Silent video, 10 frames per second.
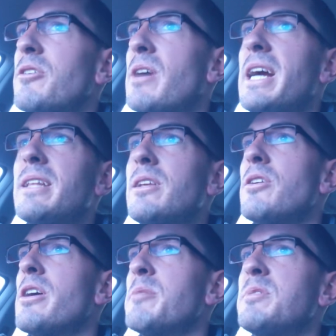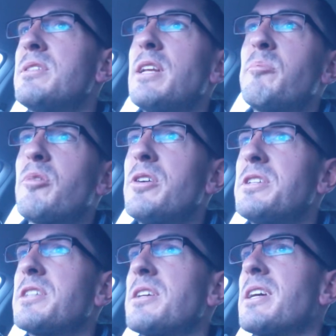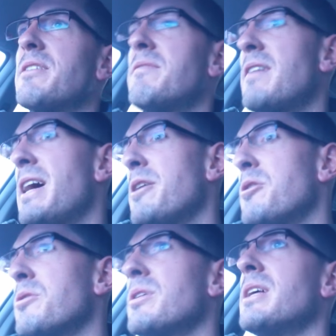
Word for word: greater than ninety percent of projects are going to fail.